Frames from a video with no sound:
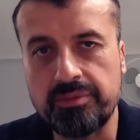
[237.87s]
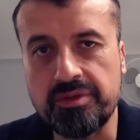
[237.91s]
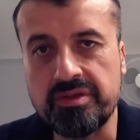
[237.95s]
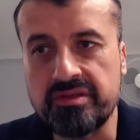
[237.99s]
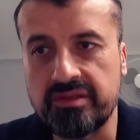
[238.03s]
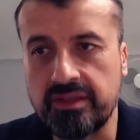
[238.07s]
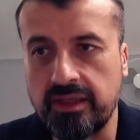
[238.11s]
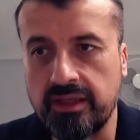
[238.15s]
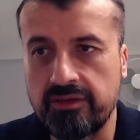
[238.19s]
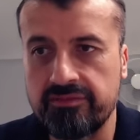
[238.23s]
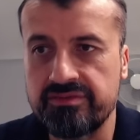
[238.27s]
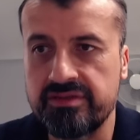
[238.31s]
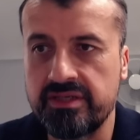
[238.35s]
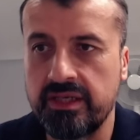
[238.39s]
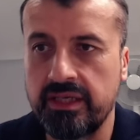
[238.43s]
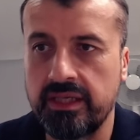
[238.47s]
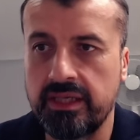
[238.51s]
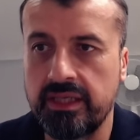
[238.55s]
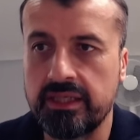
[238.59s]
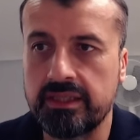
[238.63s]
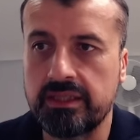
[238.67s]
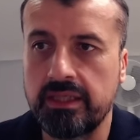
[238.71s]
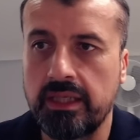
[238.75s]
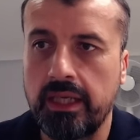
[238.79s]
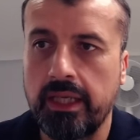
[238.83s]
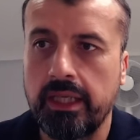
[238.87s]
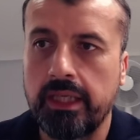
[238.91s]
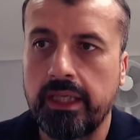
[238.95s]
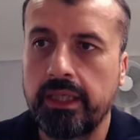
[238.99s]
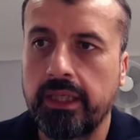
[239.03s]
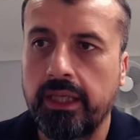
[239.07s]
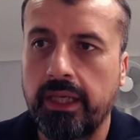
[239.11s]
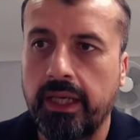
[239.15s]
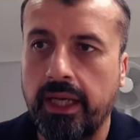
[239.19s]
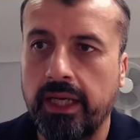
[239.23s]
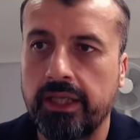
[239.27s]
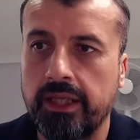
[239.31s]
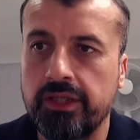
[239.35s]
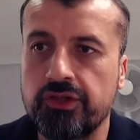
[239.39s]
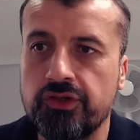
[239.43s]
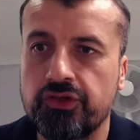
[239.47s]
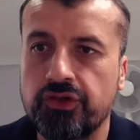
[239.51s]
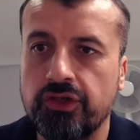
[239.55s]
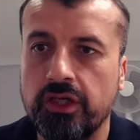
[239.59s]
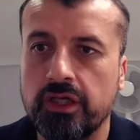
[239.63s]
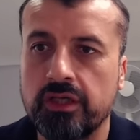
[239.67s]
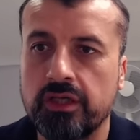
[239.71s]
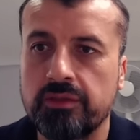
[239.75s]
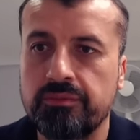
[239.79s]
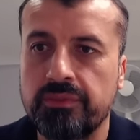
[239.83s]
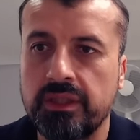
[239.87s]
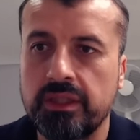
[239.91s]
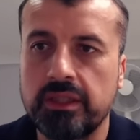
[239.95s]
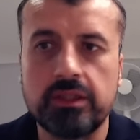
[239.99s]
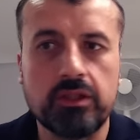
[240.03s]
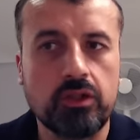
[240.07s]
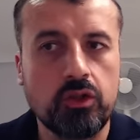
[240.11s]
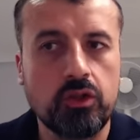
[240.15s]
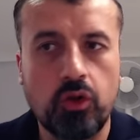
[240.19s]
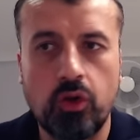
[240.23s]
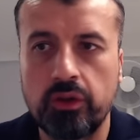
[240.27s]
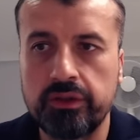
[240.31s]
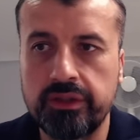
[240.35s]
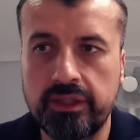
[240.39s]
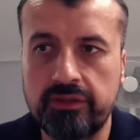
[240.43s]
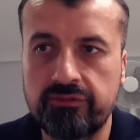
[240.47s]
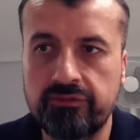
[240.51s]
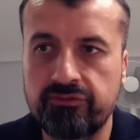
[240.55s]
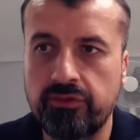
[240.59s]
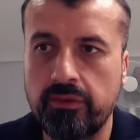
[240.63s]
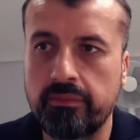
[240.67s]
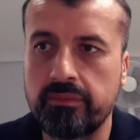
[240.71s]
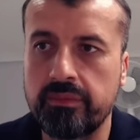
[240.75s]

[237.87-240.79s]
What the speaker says: libraries that I've ticked and showing me content